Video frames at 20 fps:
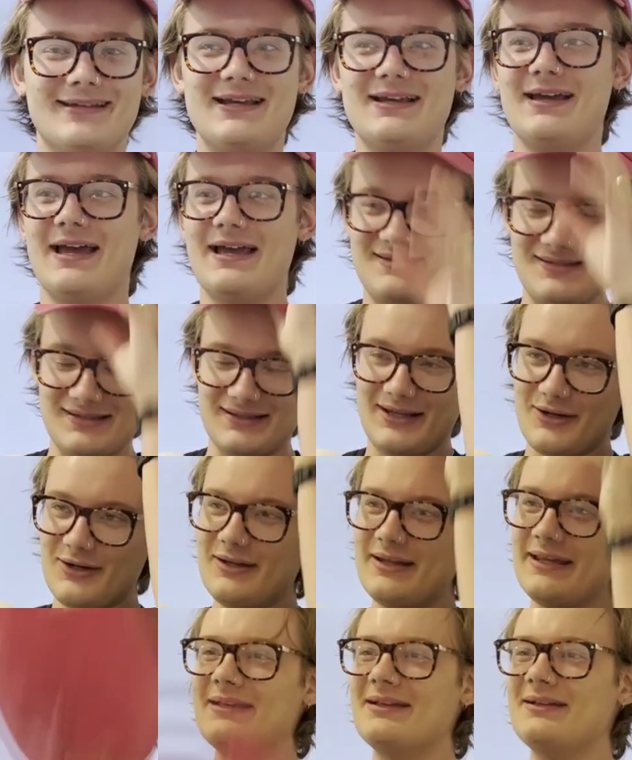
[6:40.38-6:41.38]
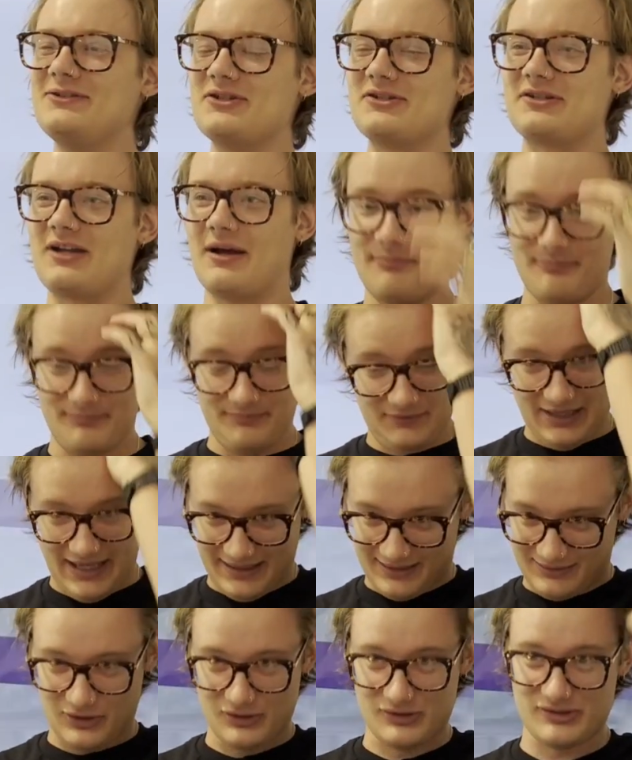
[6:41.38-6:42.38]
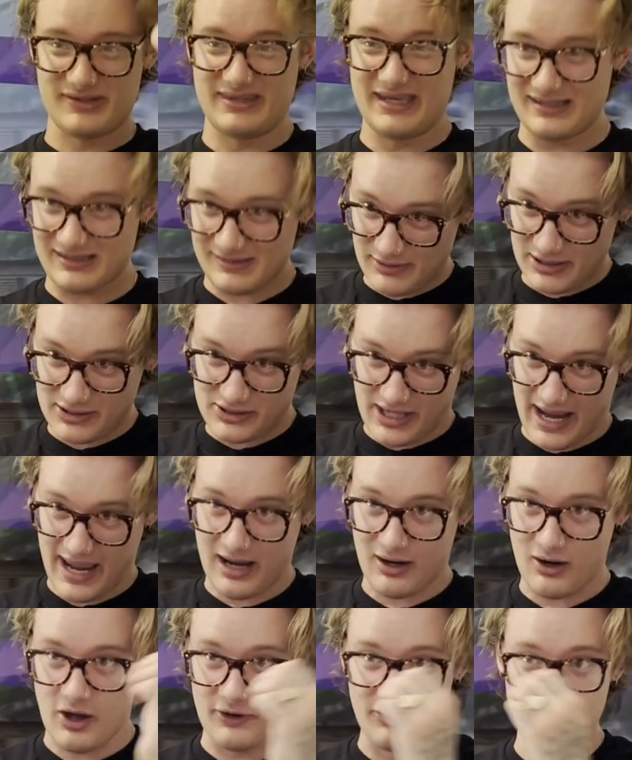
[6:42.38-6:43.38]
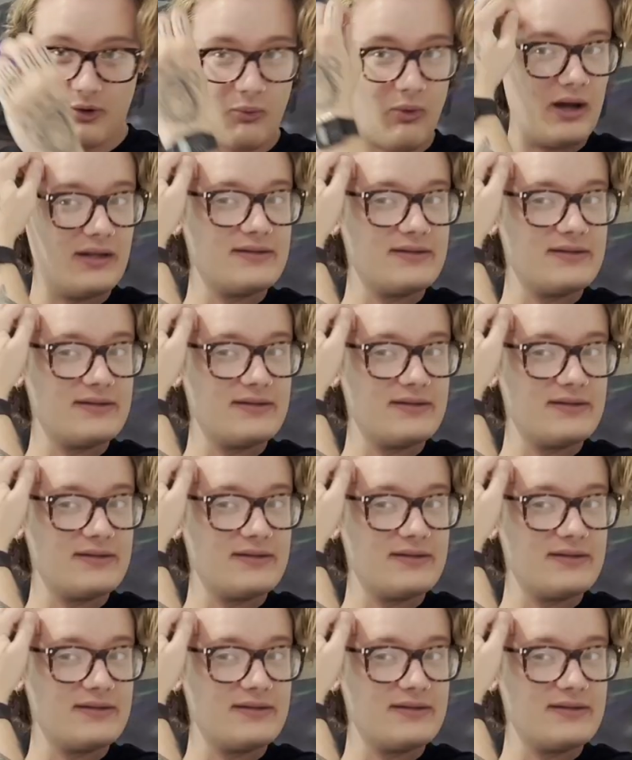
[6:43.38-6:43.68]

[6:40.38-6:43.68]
It's literally just like there's this much hair on the one